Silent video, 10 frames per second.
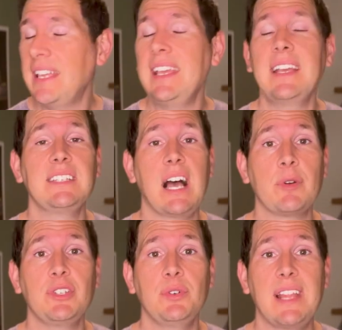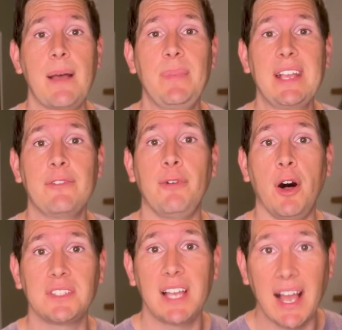he and Dom are doing that big
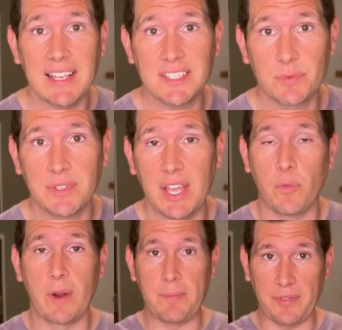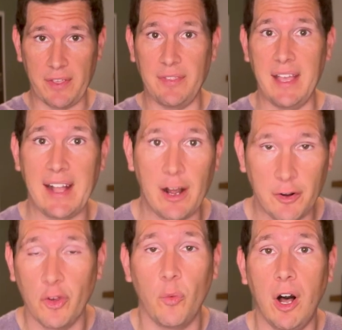vault heist where they rip the thing out
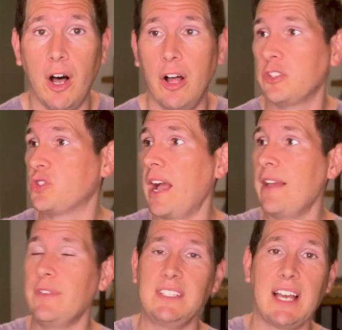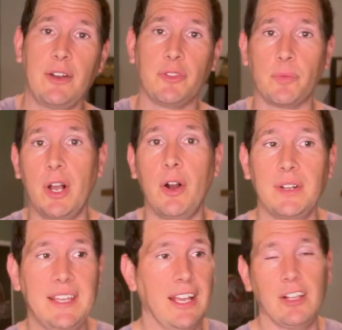of the wall, drive it down the
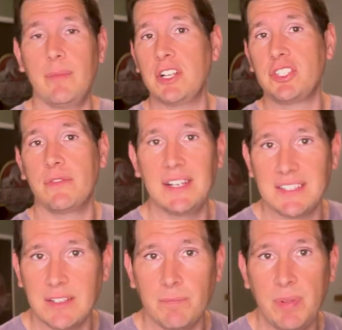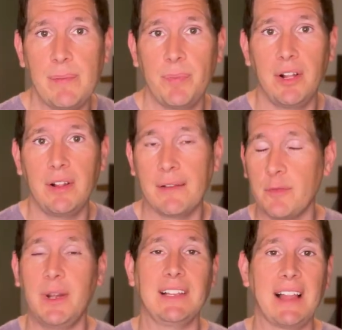road, kill a bunch of innocent people,
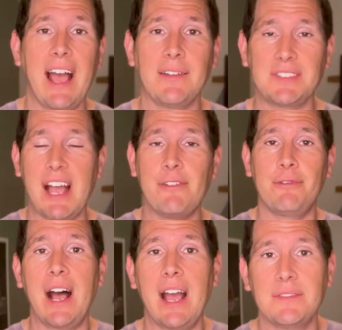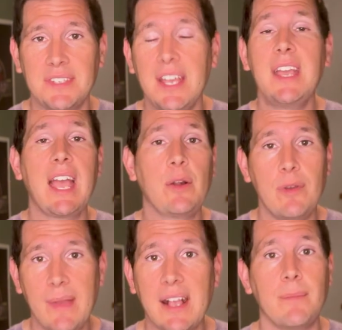everybody laughs, high fives, and we
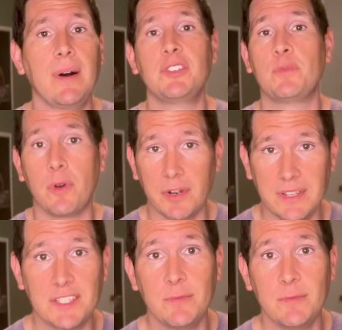make a bunch more of these